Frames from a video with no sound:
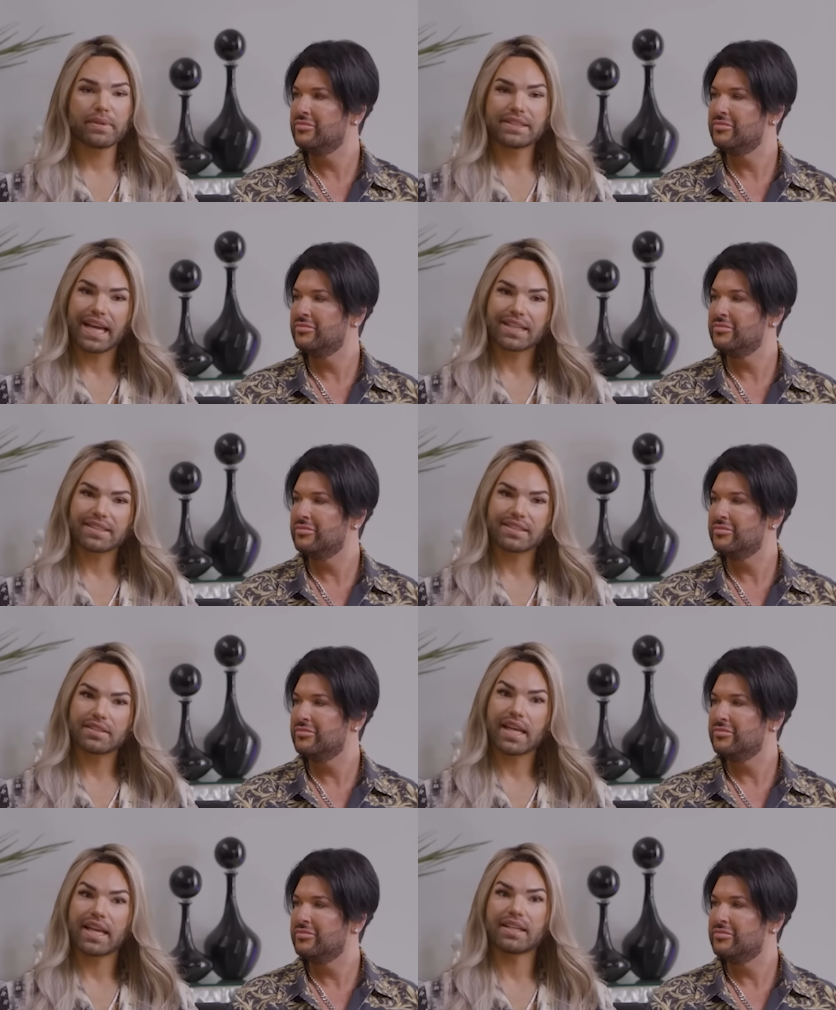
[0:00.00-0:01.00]
Speaker 1: up in
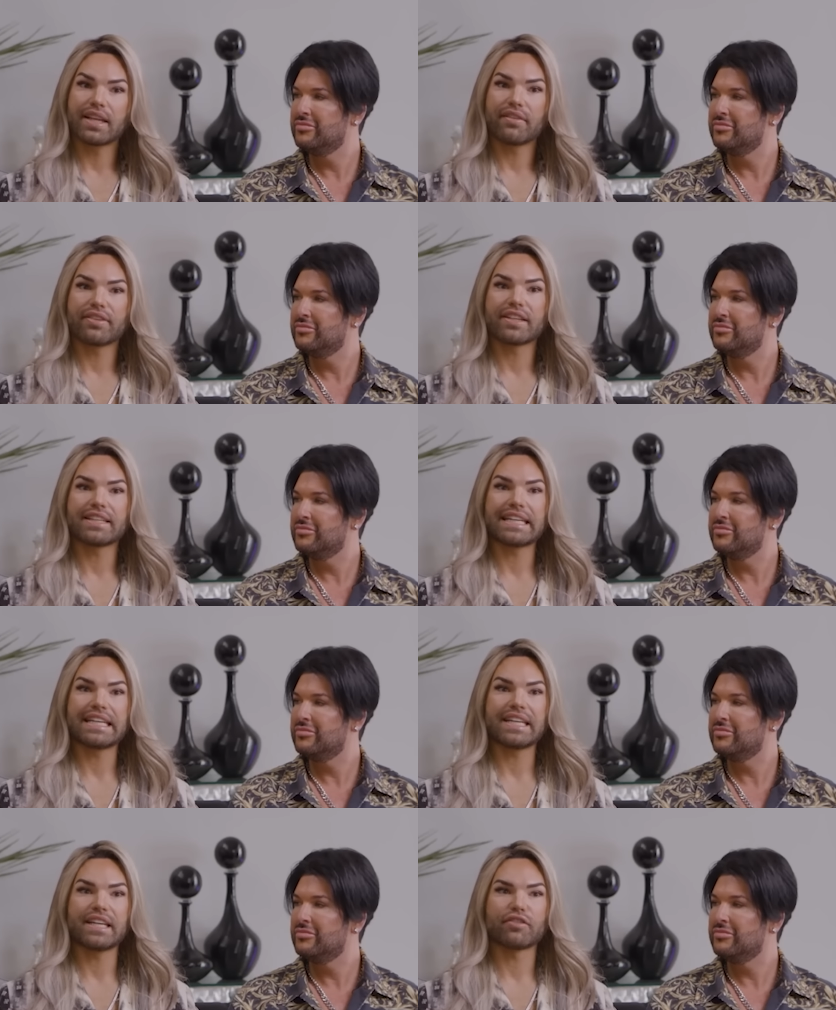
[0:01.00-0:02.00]
Texas, and
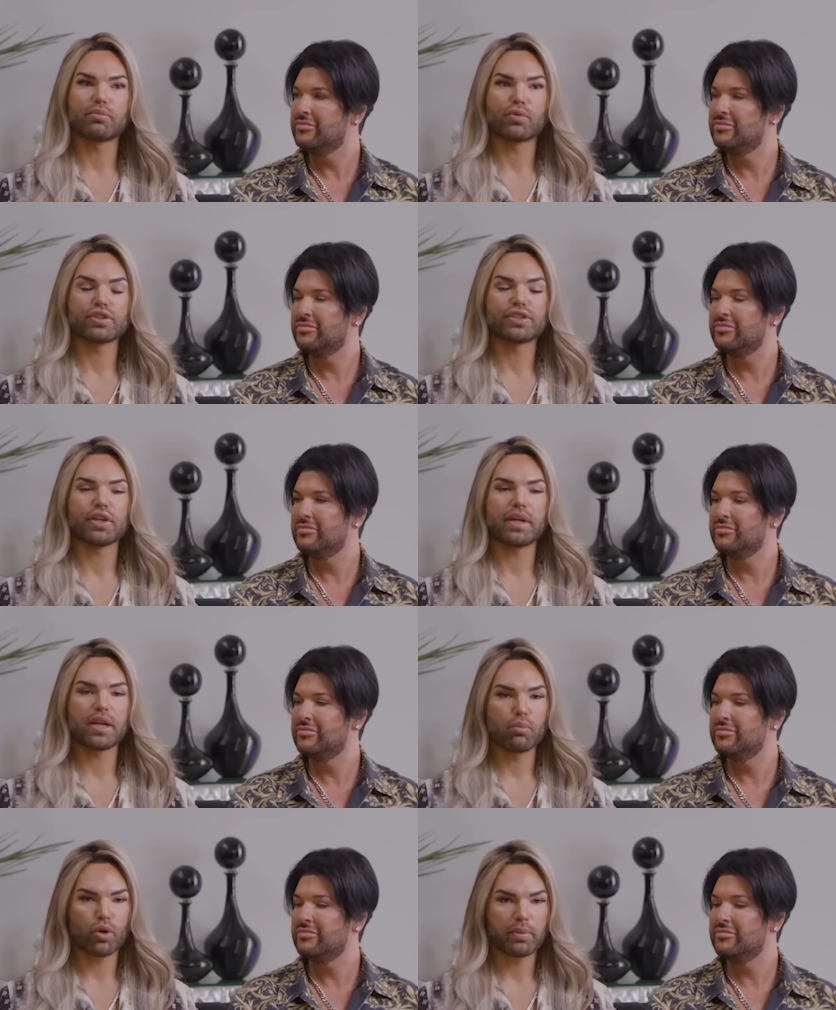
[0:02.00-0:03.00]
definitely even more so
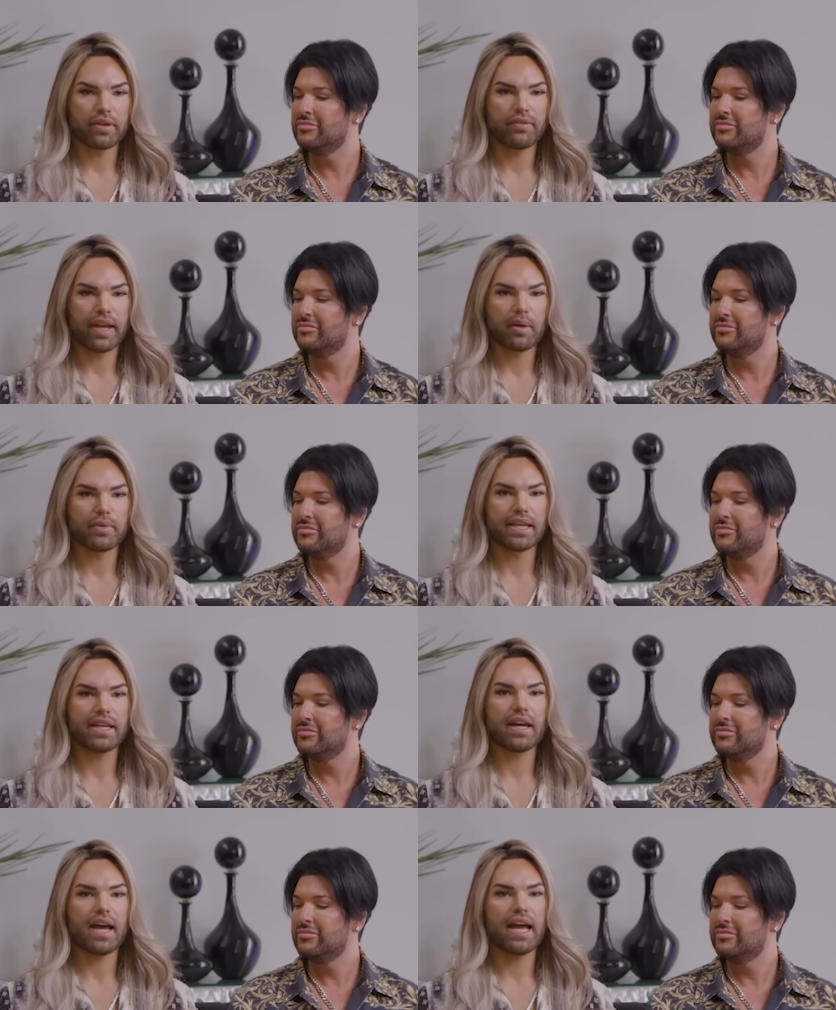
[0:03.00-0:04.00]
in a Mormon
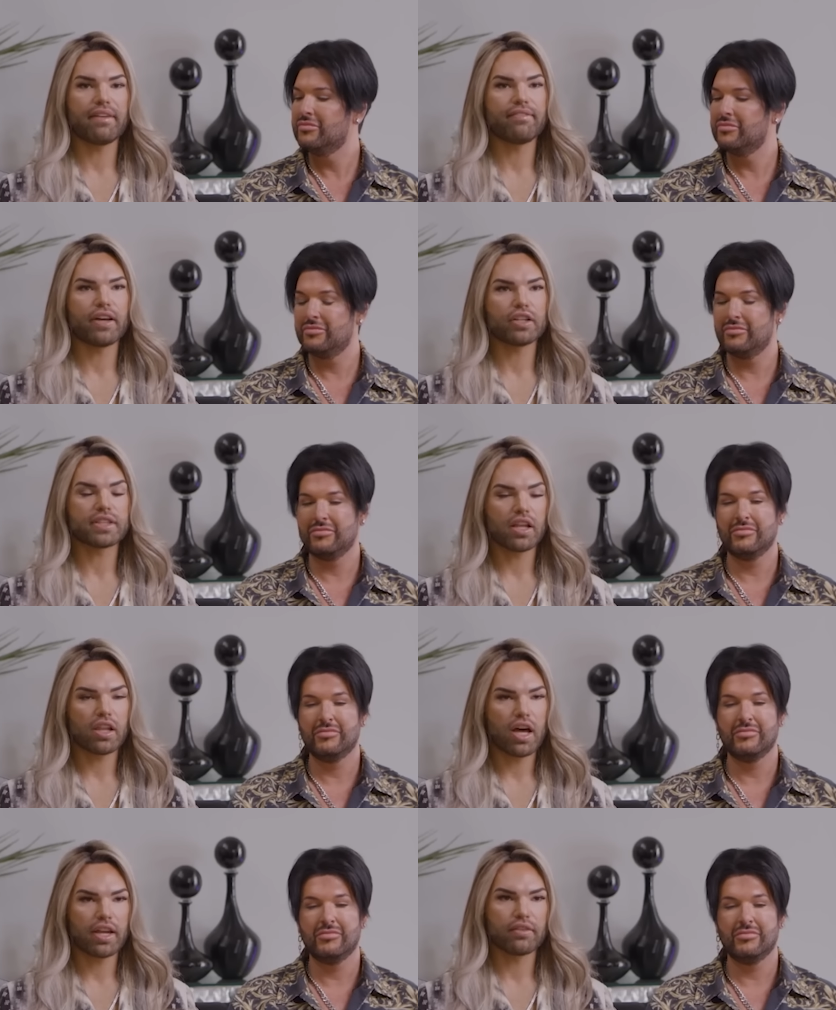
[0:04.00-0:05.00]
family, I felt a
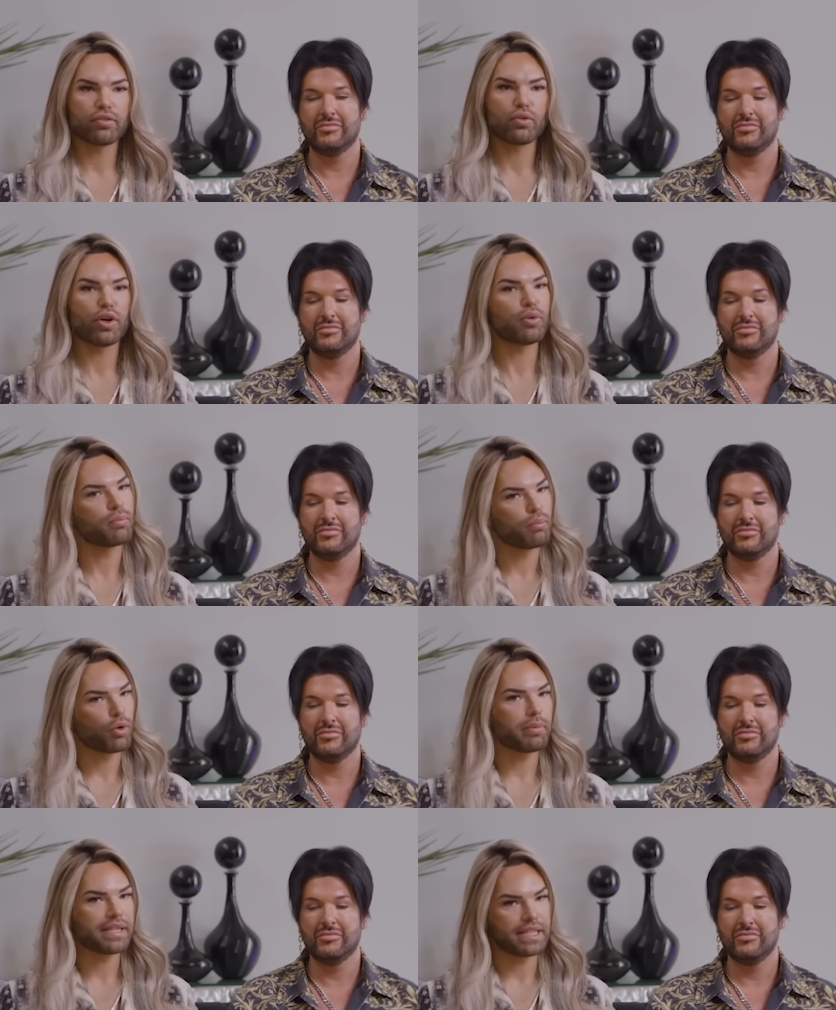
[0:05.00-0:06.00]
lot of quote
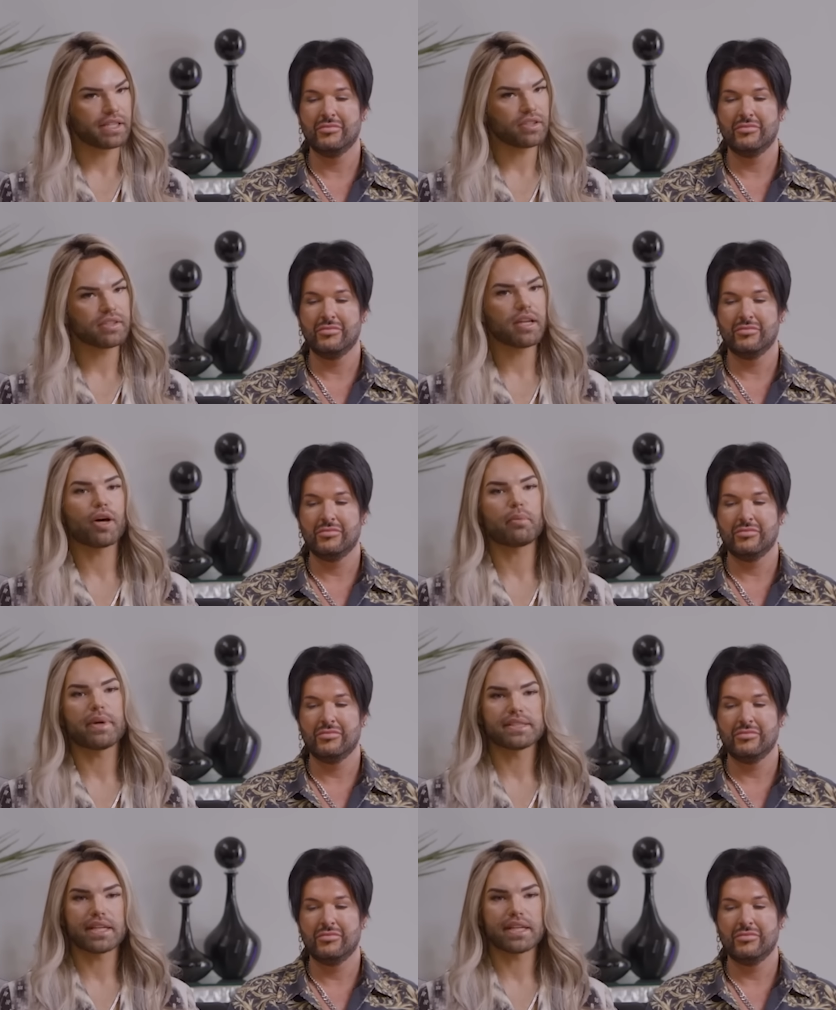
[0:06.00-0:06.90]
Mormon guilt about my